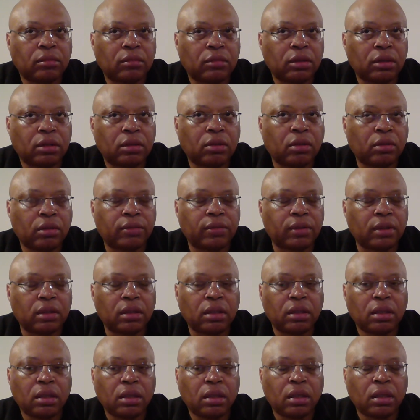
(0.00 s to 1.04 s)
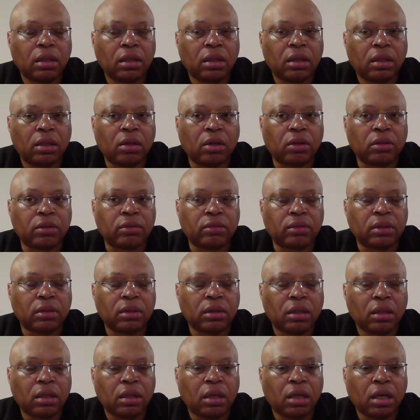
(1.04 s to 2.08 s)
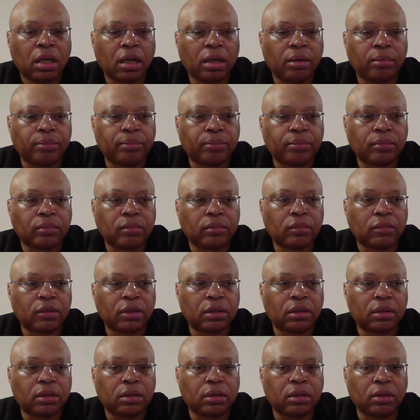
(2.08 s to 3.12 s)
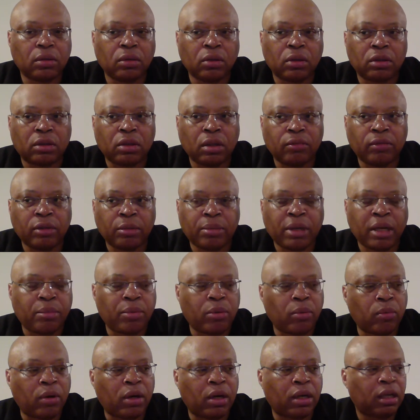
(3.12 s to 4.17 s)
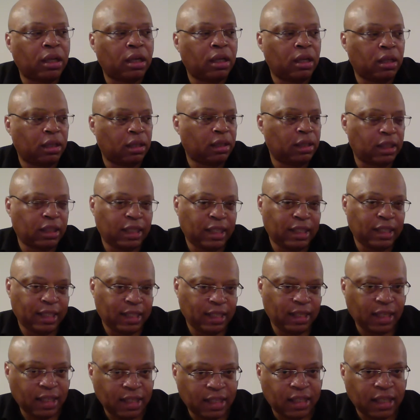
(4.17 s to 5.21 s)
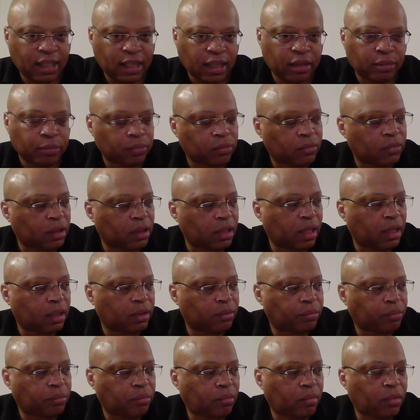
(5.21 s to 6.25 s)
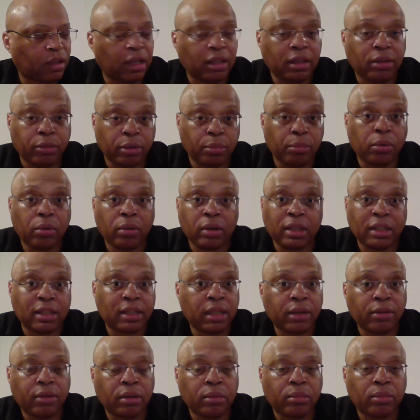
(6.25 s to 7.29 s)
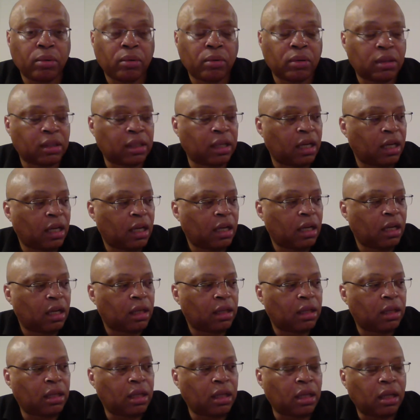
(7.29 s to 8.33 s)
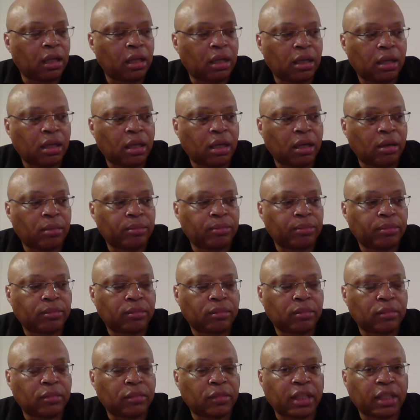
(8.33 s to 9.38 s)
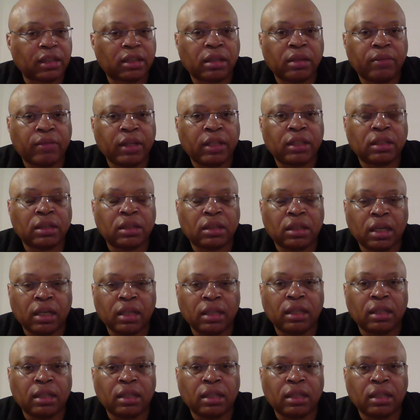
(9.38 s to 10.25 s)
Jonathan Longdon, who looked over the paperwork, he said that in the report, and it's there in the reports, that the excavations that I